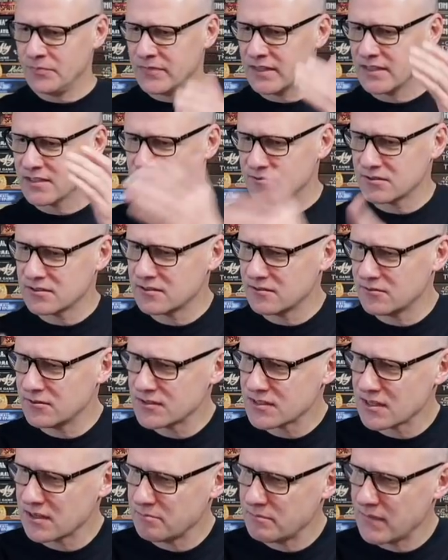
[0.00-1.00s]
There's
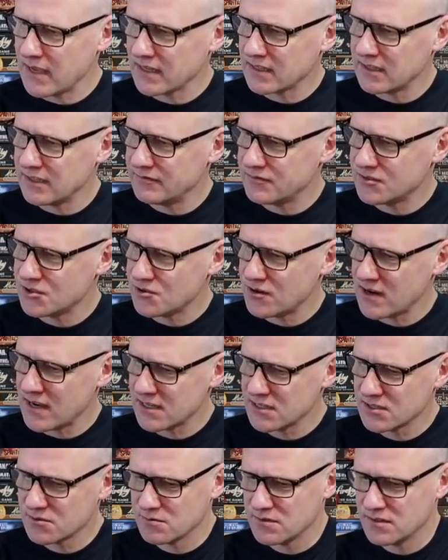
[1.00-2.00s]
also maglev
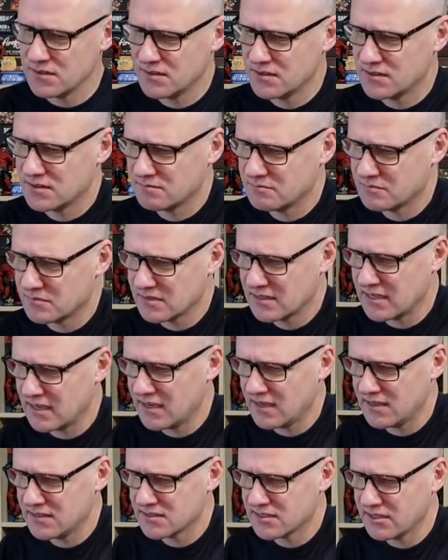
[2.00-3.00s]
tracks with
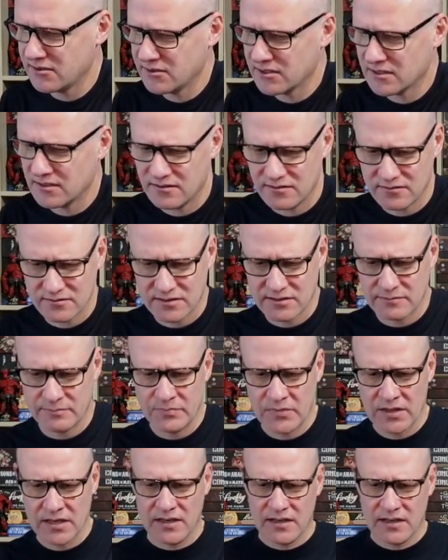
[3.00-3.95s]
cars going along them.